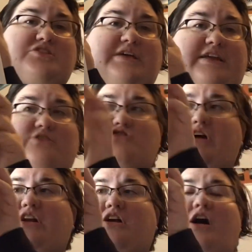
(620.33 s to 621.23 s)
kind of try
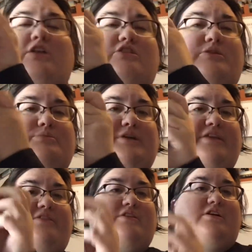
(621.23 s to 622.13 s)
to color
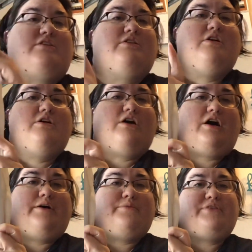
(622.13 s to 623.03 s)
complete the
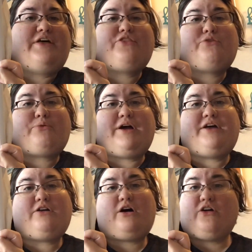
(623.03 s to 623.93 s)
that
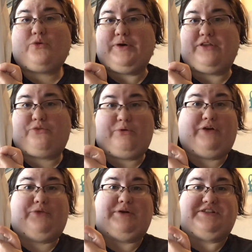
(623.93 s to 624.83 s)
thread all the way
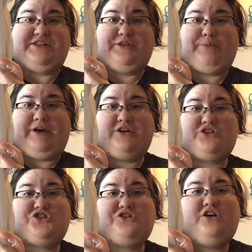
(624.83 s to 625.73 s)
throughout the rest of the
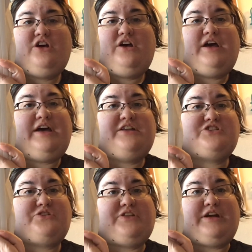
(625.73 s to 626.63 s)
page. And
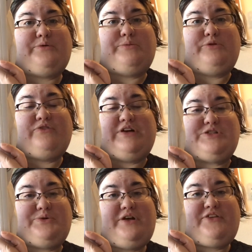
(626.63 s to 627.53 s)
so then I would move on
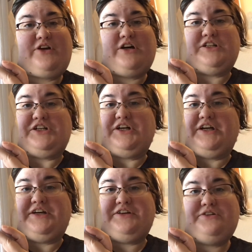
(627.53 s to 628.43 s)
to another color
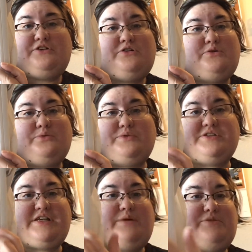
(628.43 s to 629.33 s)
and
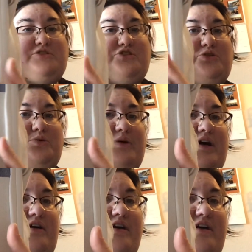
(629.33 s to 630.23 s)
was able
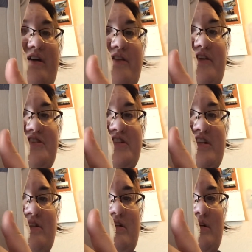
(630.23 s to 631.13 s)
to, there's still going